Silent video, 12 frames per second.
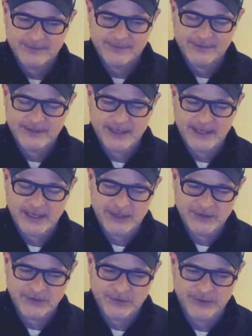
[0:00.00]
take
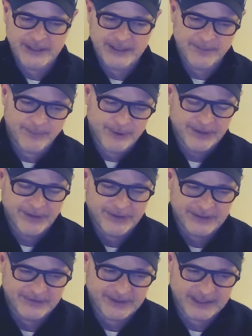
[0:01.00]
history, bring the
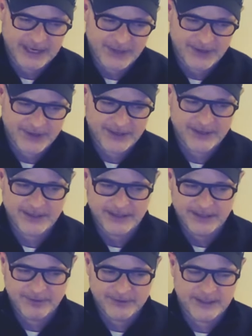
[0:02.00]
things together. And
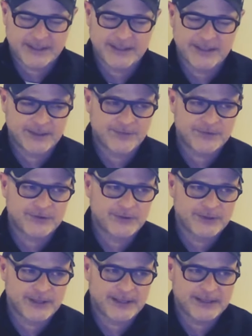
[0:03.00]
I was lucky enough
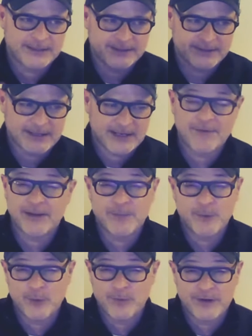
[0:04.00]
to then have a
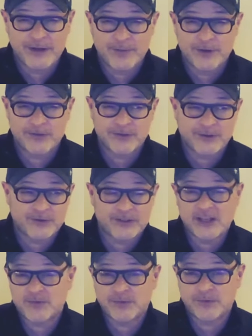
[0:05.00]
movie which I was
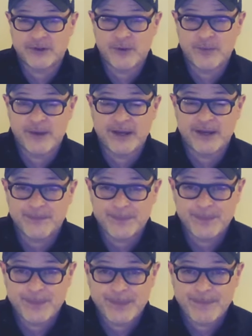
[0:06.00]
desperate to go make.
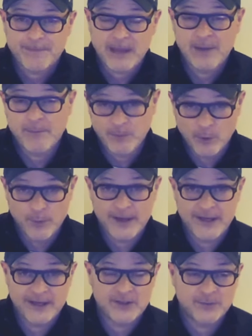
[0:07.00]
And we will
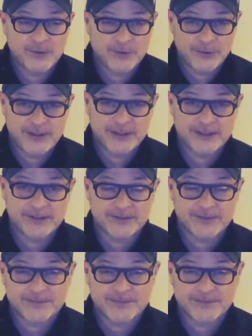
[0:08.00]
make Kingsman 3 next.